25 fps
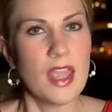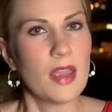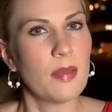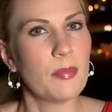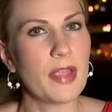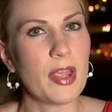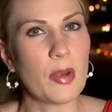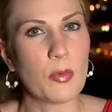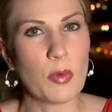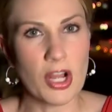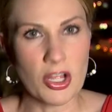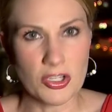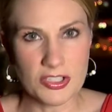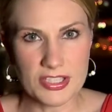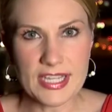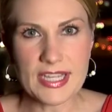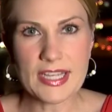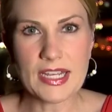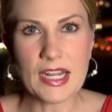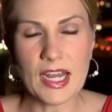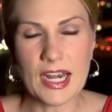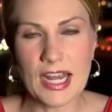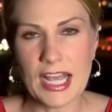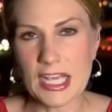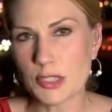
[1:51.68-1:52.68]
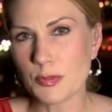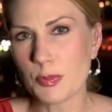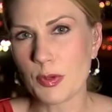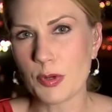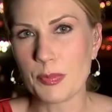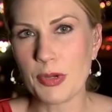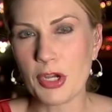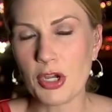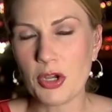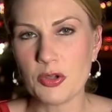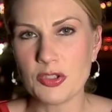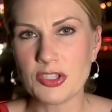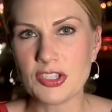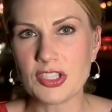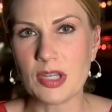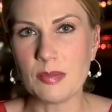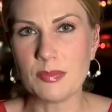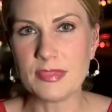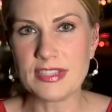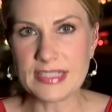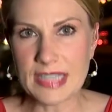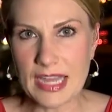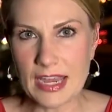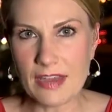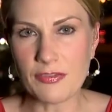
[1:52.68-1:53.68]
Meanwhile, TDOT has proposed
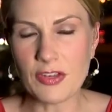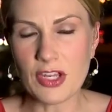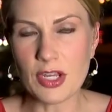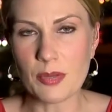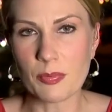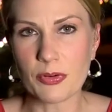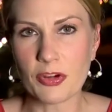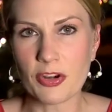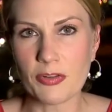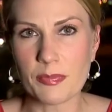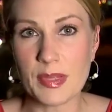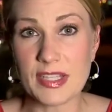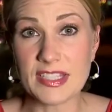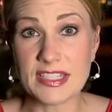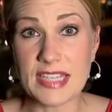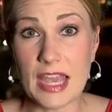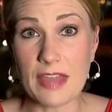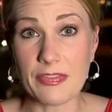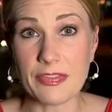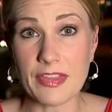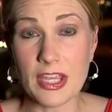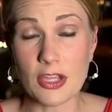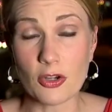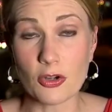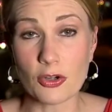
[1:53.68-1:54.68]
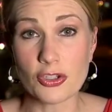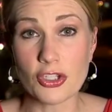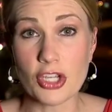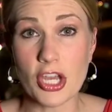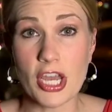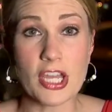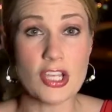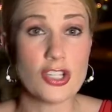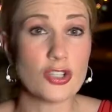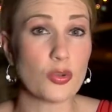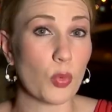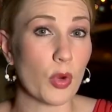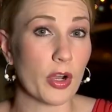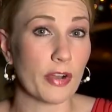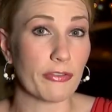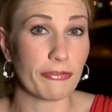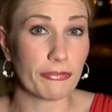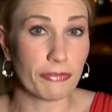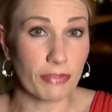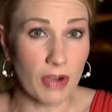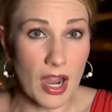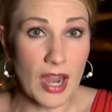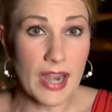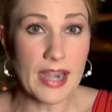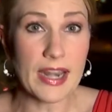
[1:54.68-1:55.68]
some safety improvements at the interchange where
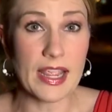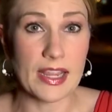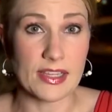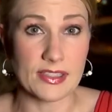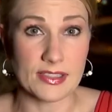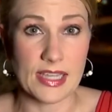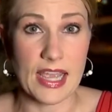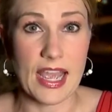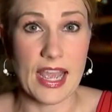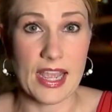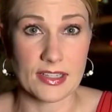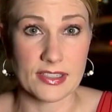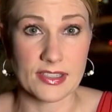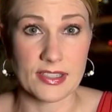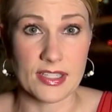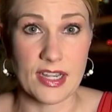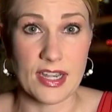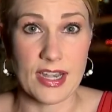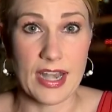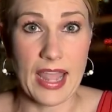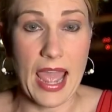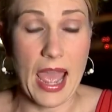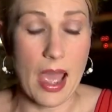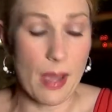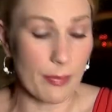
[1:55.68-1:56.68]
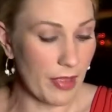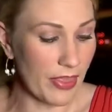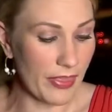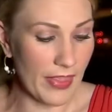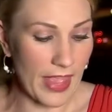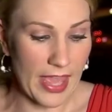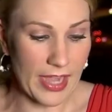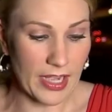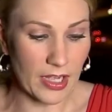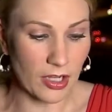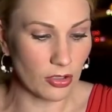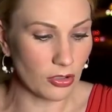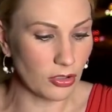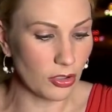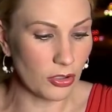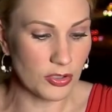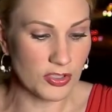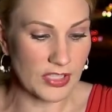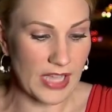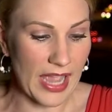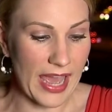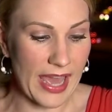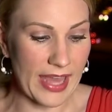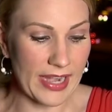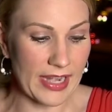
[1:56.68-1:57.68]
Friday's accident happened. That
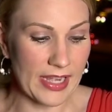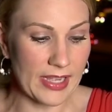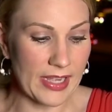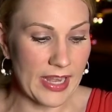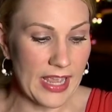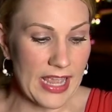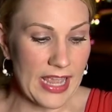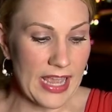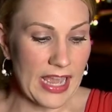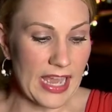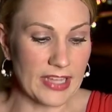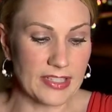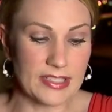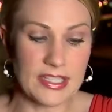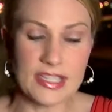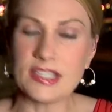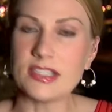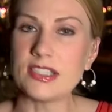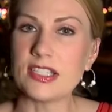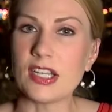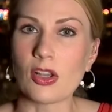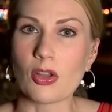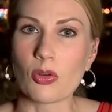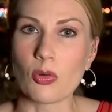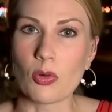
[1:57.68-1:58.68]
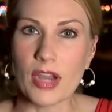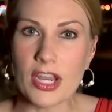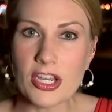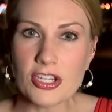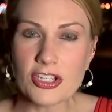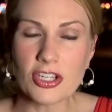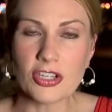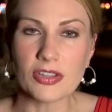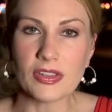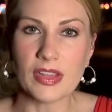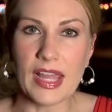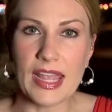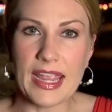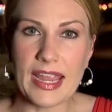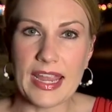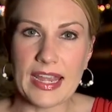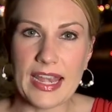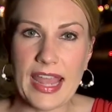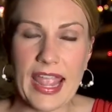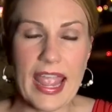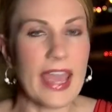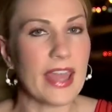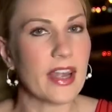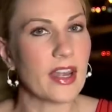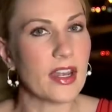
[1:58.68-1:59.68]
includes adding a deceleration lane
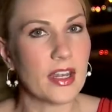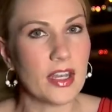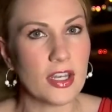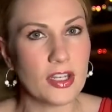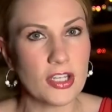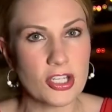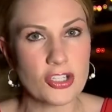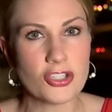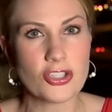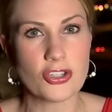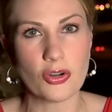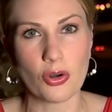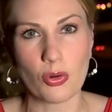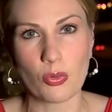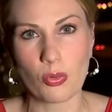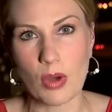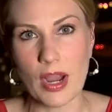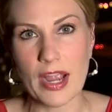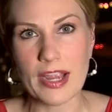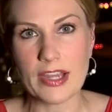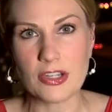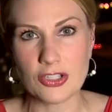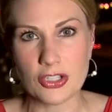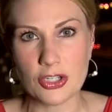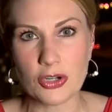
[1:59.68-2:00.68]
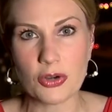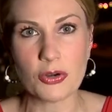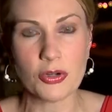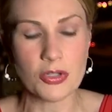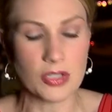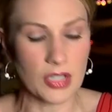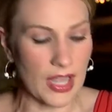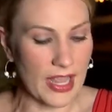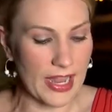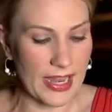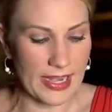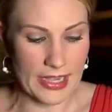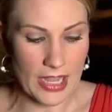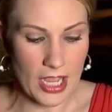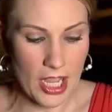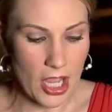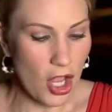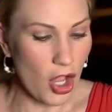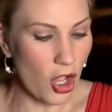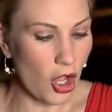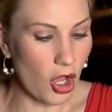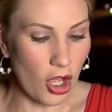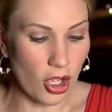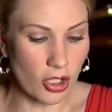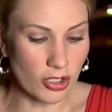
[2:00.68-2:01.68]
and an additional right turn lane.
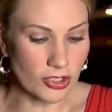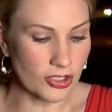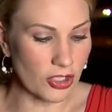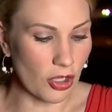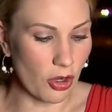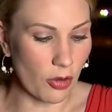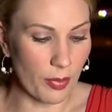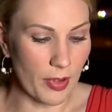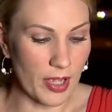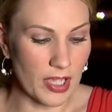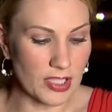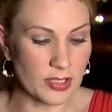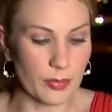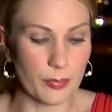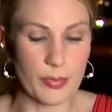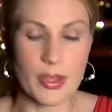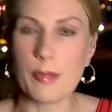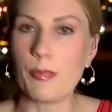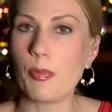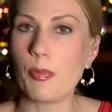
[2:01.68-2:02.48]
Also, possibly